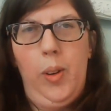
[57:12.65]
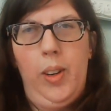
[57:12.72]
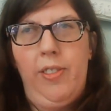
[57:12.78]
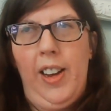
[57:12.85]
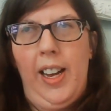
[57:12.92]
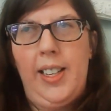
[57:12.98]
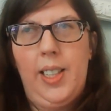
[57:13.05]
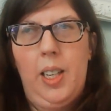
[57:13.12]
He
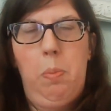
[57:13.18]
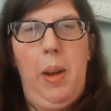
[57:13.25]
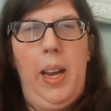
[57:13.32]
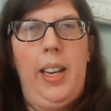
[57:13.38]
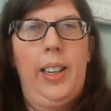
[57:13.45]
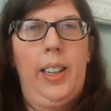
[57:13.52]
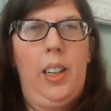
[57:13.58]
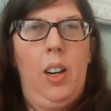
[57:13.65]
finds an
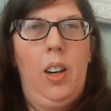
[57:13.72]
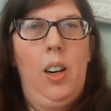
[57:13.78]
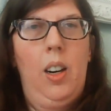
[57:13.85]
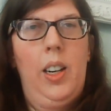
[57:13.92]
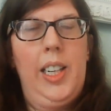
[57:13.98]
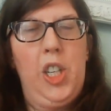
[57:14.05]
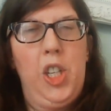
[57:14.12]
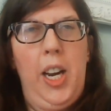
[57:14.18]
abandoned car.
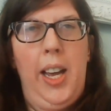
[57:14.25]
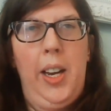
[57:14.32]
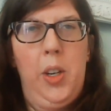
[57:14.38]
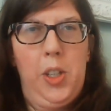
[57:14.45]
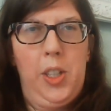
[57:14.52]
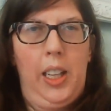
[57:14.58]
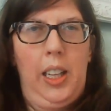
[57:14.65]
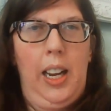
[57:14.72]
He shatters
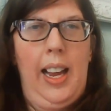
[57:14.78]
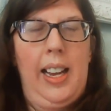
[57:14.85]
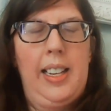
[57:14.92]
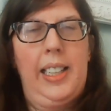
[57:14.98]
the glass.